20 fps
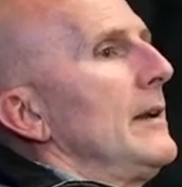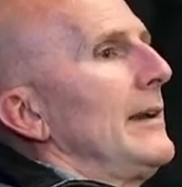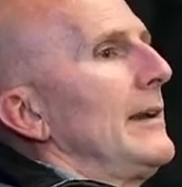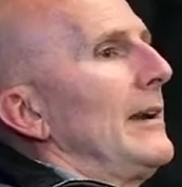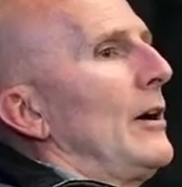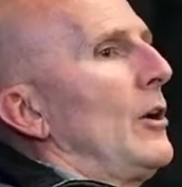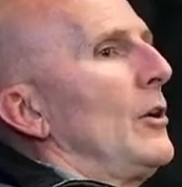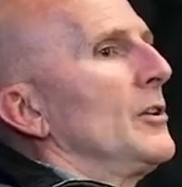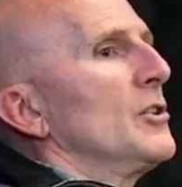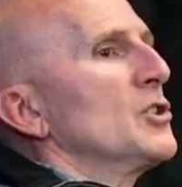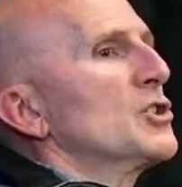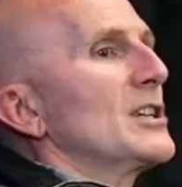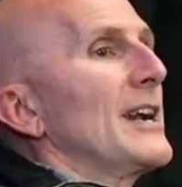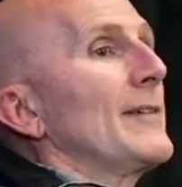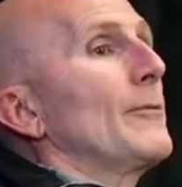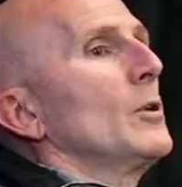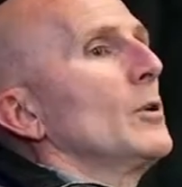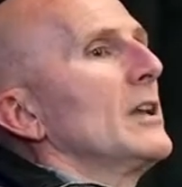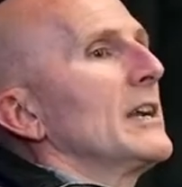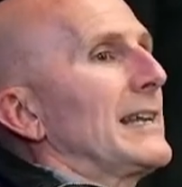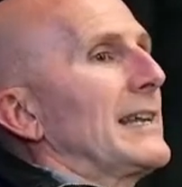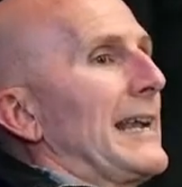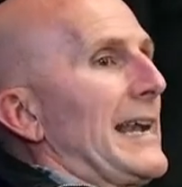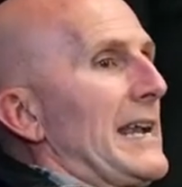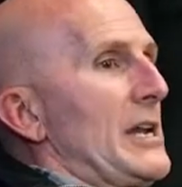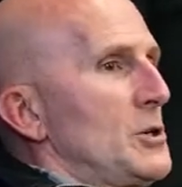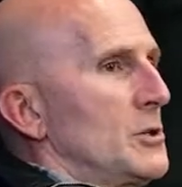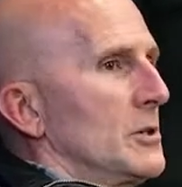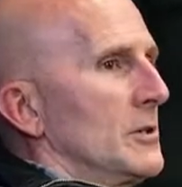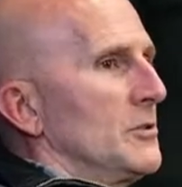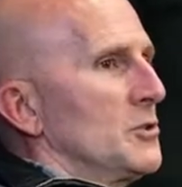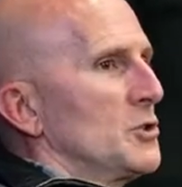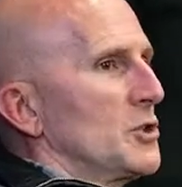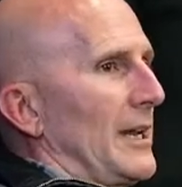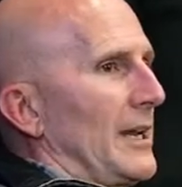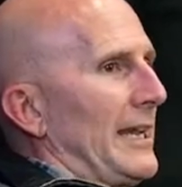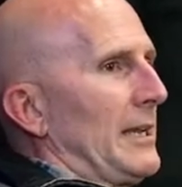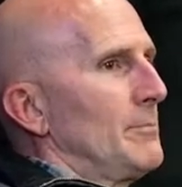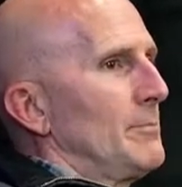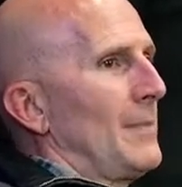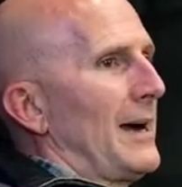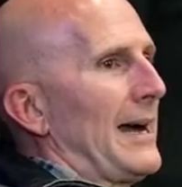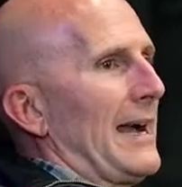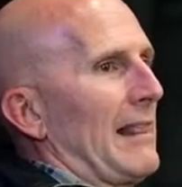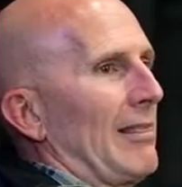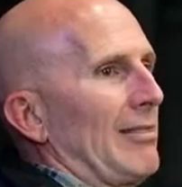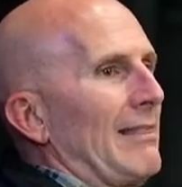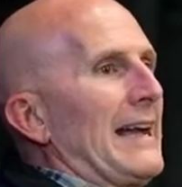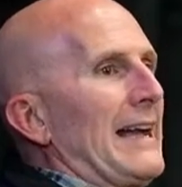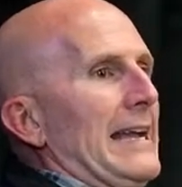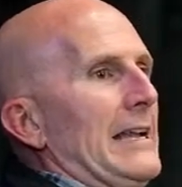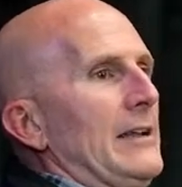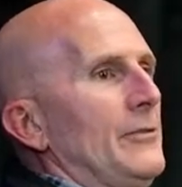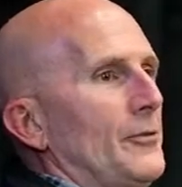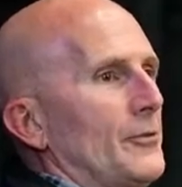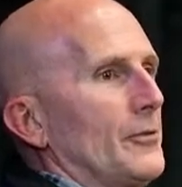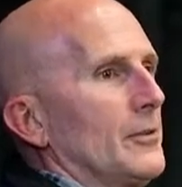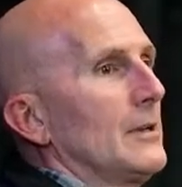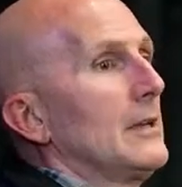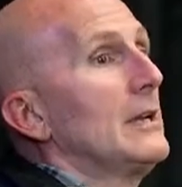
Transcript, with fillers: on several occasions in my life,